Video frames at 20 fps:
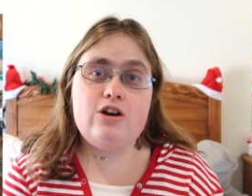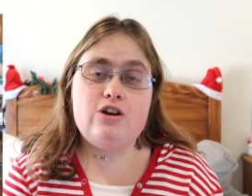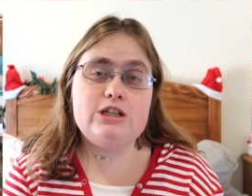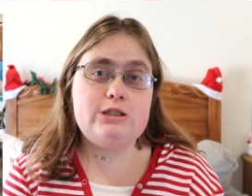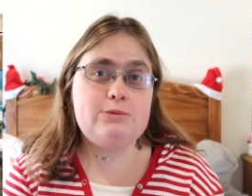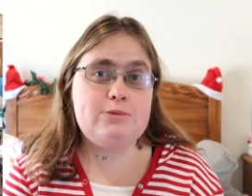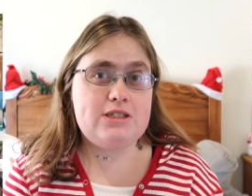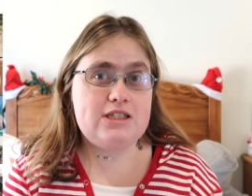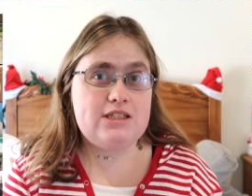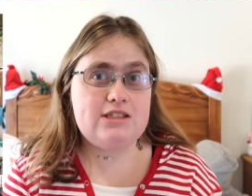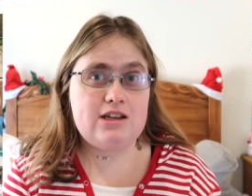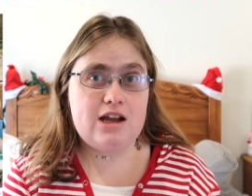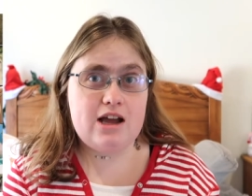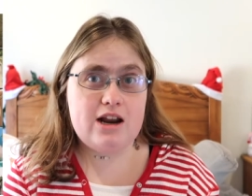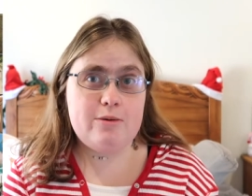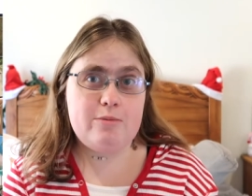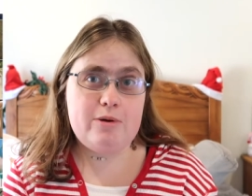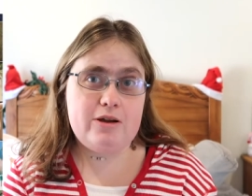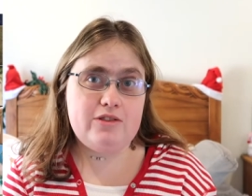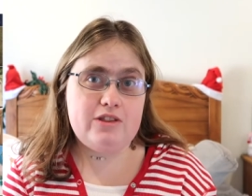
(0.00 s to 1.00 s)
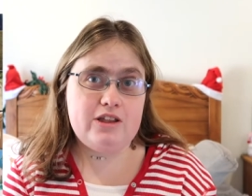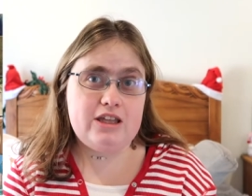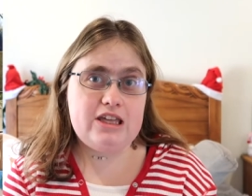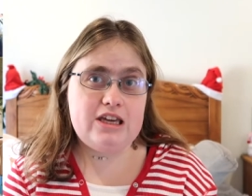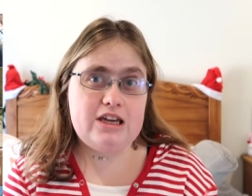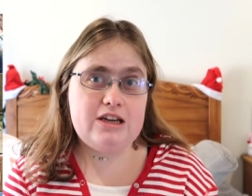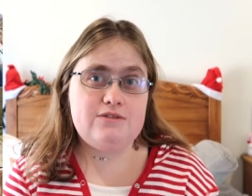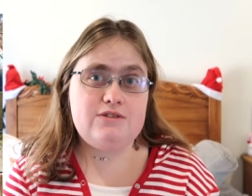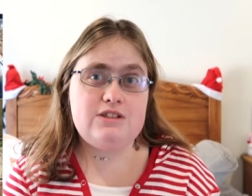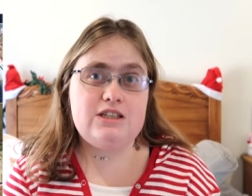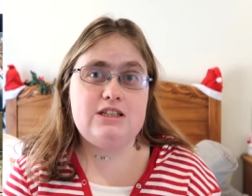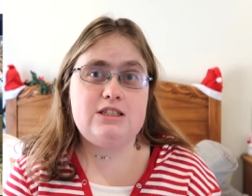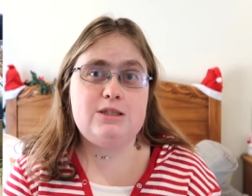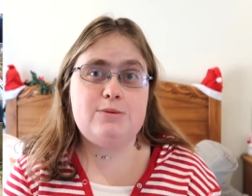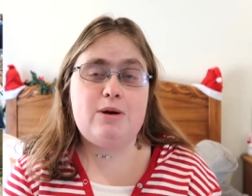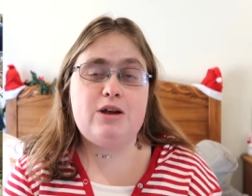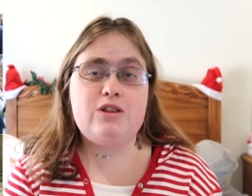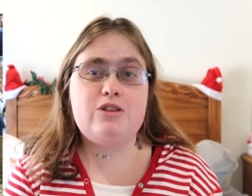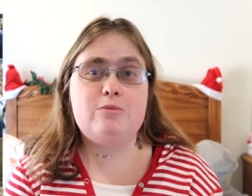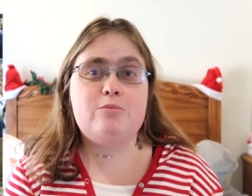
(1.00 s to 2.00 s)
Christmas is not about the gifts. It is
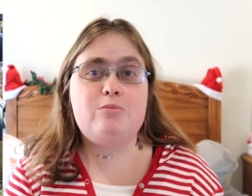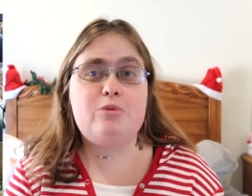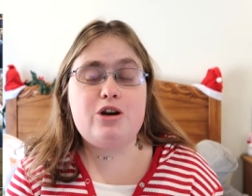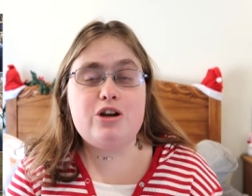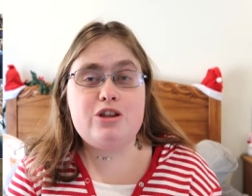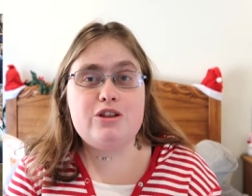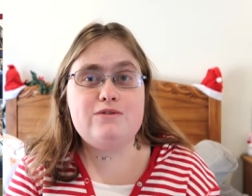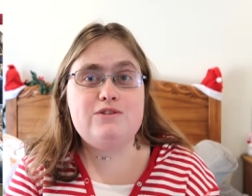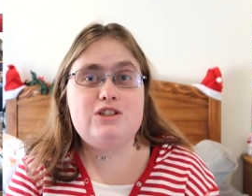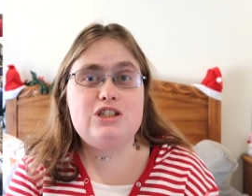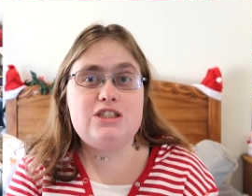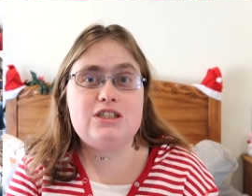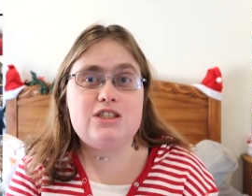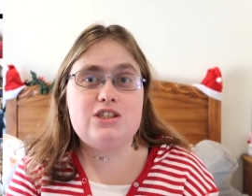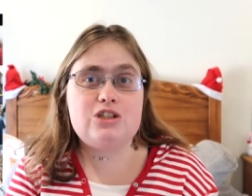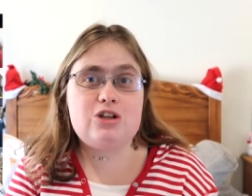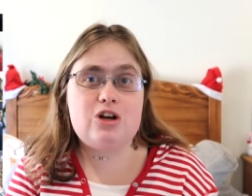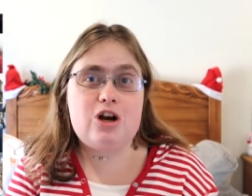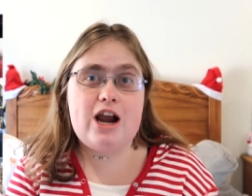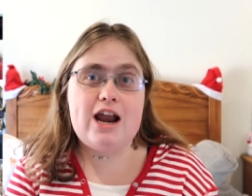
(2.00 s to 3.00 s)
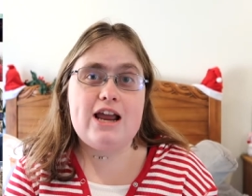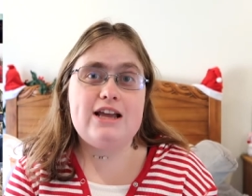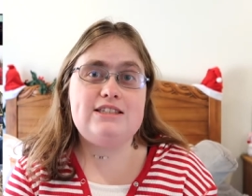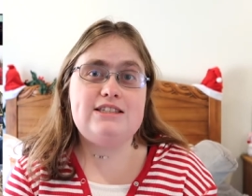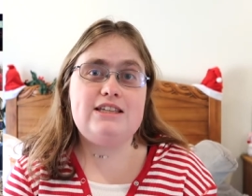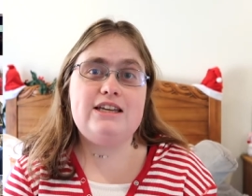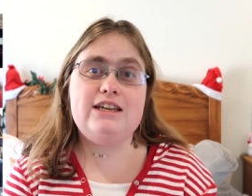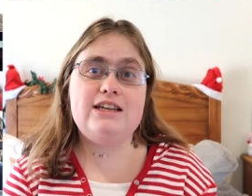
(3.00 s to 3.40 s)
about the birth of Jesus Christ.